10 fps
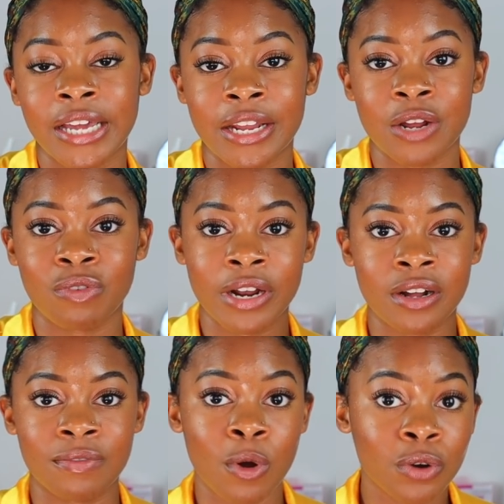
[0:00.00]
getting rid
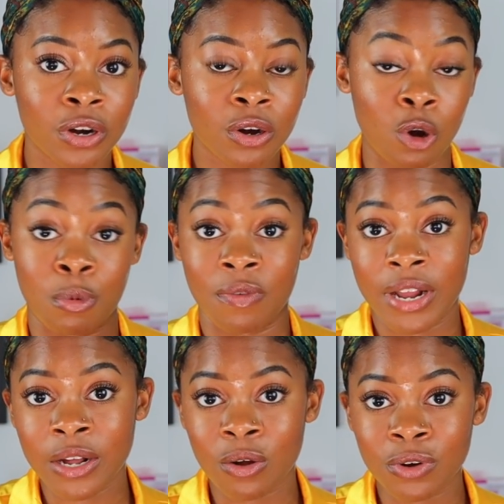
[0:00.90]
of odor or
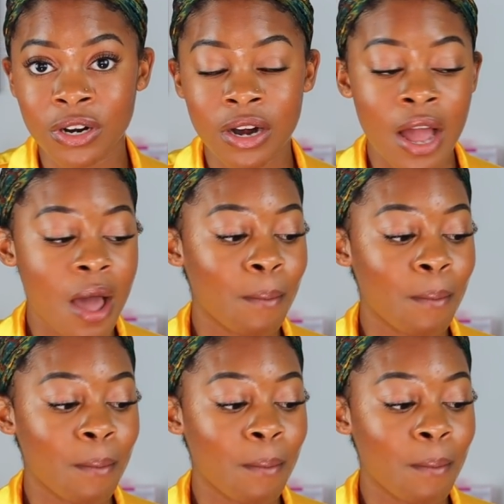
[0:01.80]
preventing odor,